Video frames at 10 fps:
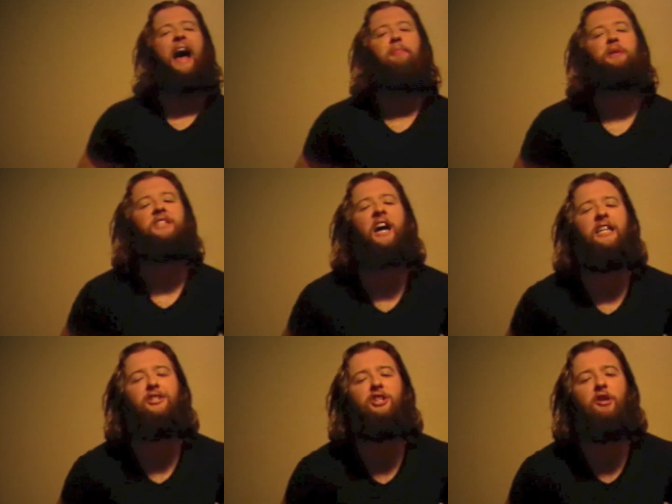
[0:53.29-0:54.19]

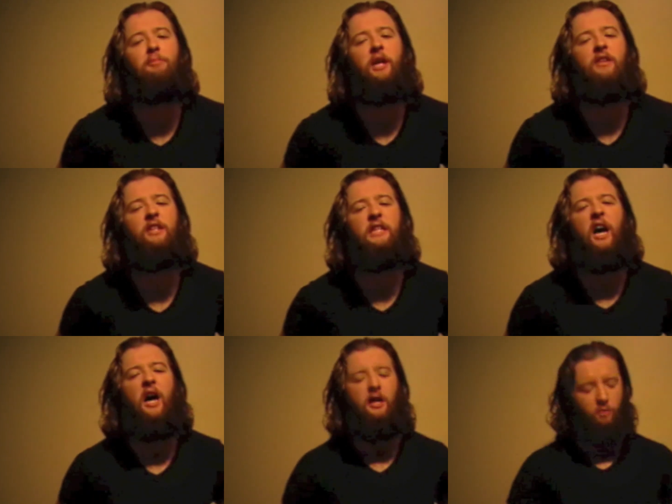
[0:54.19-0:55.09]
appetite shall play the
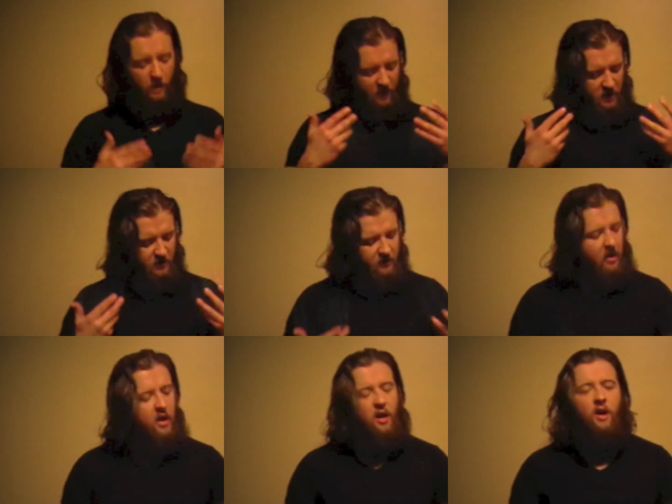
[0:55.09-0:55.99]
god with his